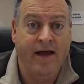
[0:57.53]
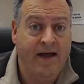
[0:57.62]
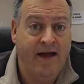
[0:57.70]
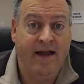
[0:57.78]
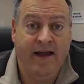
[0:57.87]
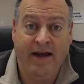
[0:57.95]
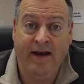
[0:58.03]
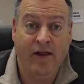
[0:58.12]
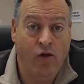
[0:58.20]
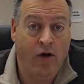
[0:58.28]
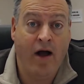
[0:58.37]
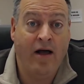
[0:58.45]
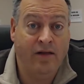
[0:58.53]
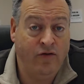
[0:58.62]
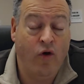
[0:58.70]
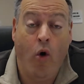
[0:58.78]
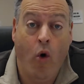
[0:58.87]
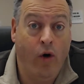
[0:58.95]
in Long Island
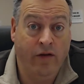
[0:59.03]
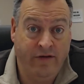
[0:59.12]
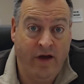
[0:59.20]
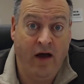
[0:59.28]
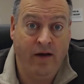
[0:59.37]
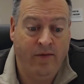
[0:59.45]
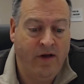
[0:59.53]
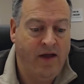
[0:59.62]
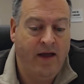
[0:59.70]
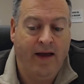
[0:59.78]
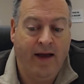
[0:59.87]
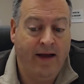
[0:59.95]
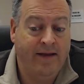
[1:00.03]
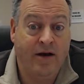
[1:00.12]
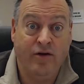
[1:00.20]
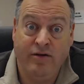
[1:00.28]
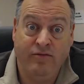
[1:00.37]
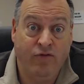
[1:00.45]
all the time. They
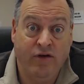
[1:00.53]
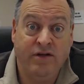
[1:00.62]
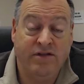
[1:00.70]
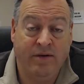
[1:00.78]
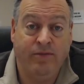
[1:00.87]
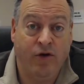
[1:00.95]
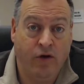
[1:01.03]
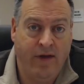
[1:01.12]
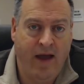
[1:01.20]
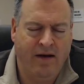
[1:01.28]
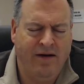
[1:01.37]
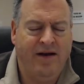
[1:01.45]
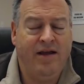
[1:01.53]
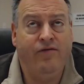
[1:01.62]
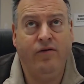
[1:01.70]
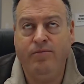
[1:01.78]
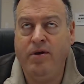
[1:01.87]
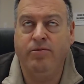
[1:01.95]
don't really seem to go down. And
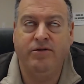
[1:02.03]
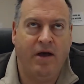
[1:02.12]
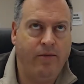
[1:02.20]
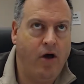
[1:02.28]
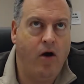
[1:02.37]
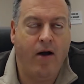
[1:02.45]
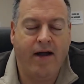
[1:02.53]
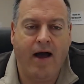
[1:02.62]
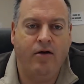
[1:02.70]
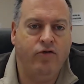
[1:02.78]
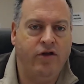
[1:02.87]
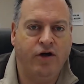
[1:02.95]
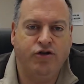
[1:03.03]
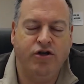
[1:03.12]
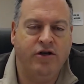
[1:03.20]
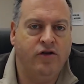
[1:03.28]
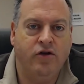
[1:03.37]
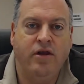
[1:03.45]
even people tell me, oh, I got a
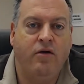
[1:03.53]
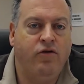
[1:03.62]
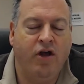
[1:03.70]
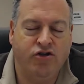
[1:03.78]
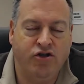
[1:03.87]
reduction. That reduction